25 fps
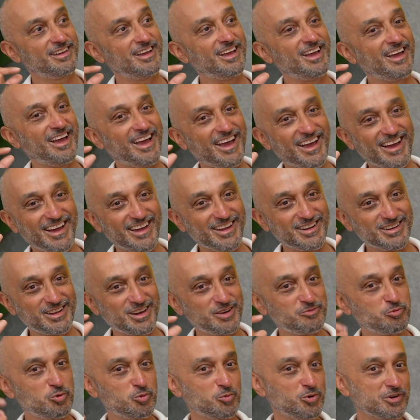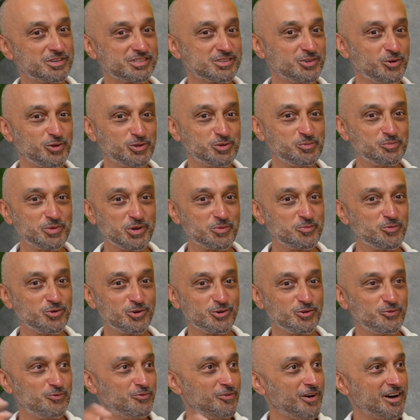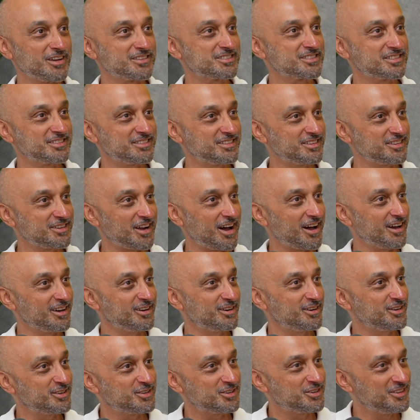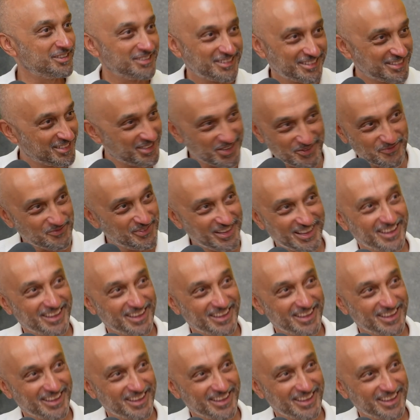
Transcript: and what's the Olympic motto? Faster, higher, something.